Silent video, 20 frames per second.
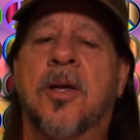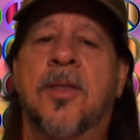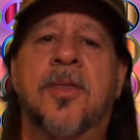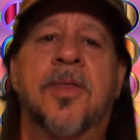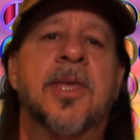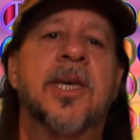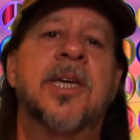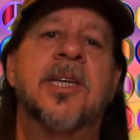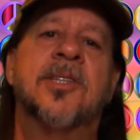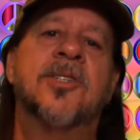
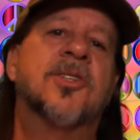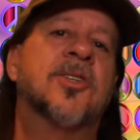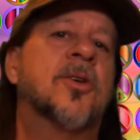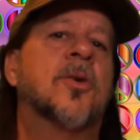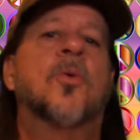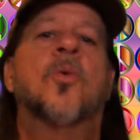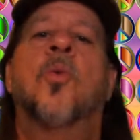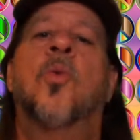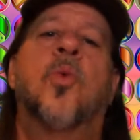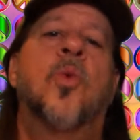things
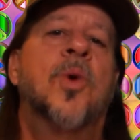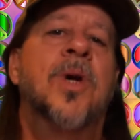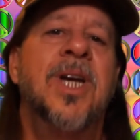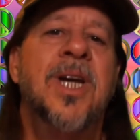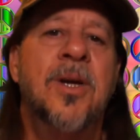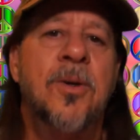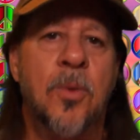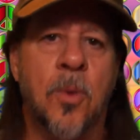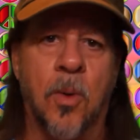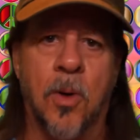that
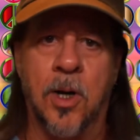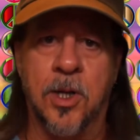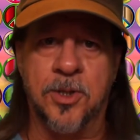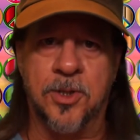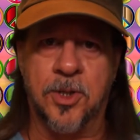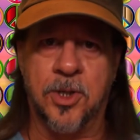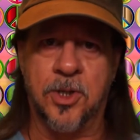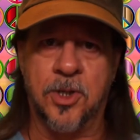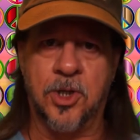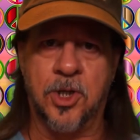we want
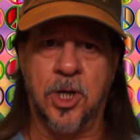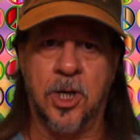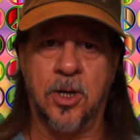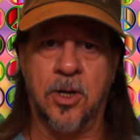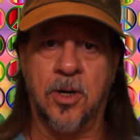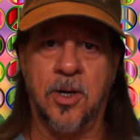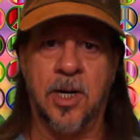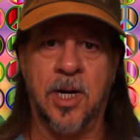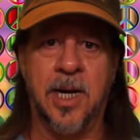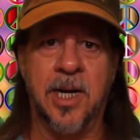to
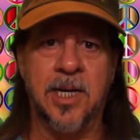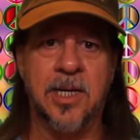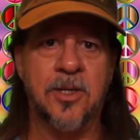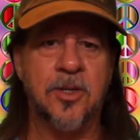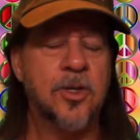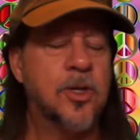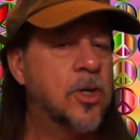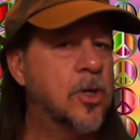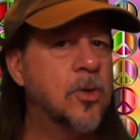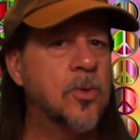share,
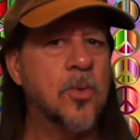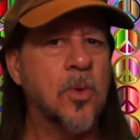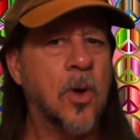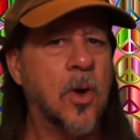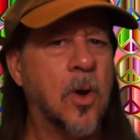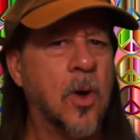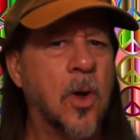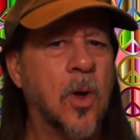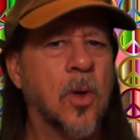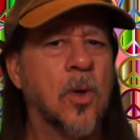and you
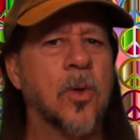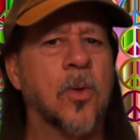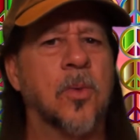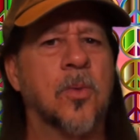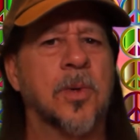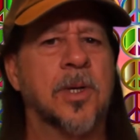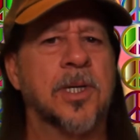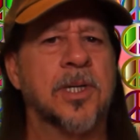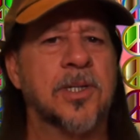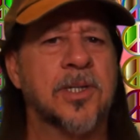
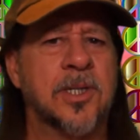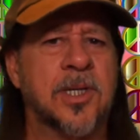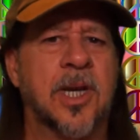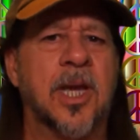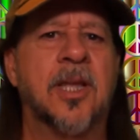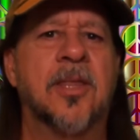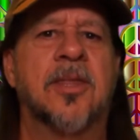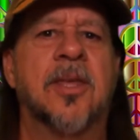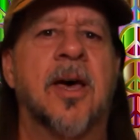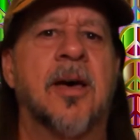always
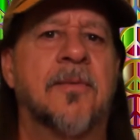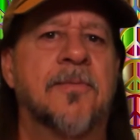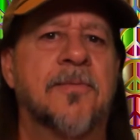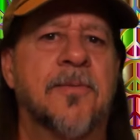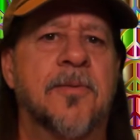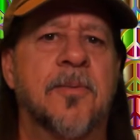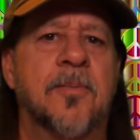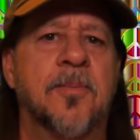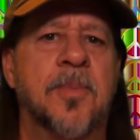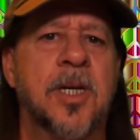get that
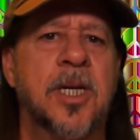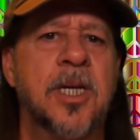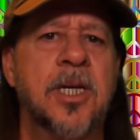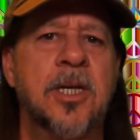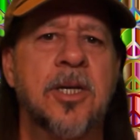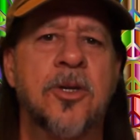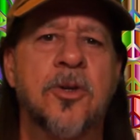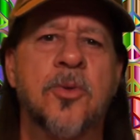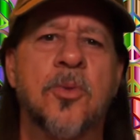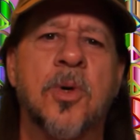from me.
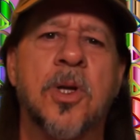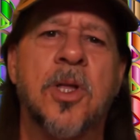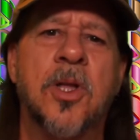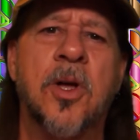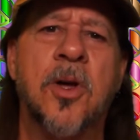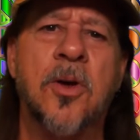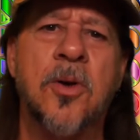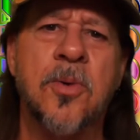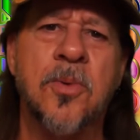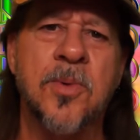You will
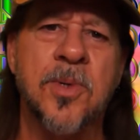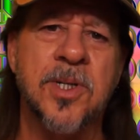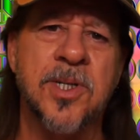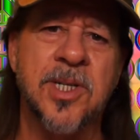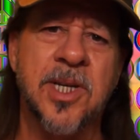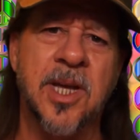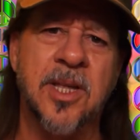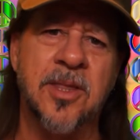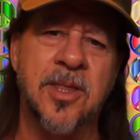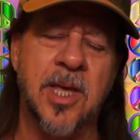always
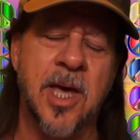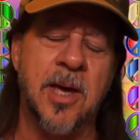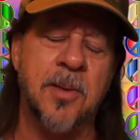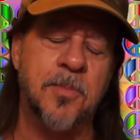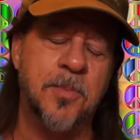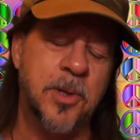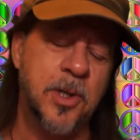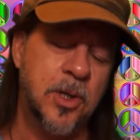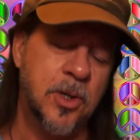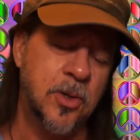get that
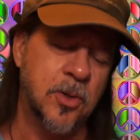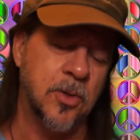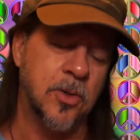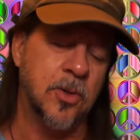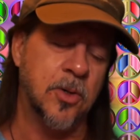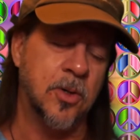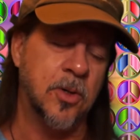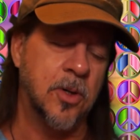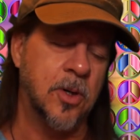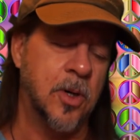
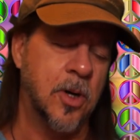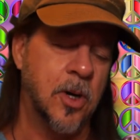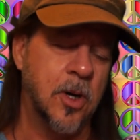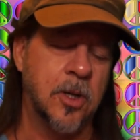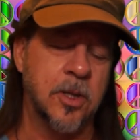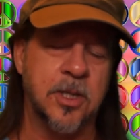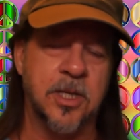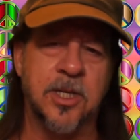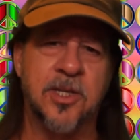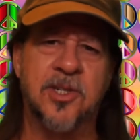pure
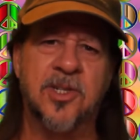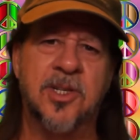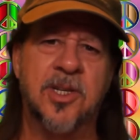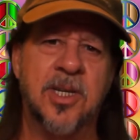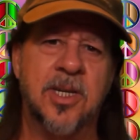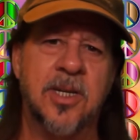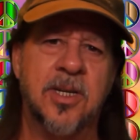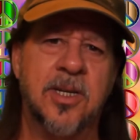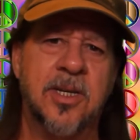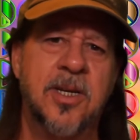
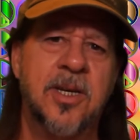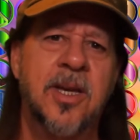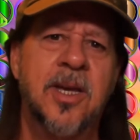honesty.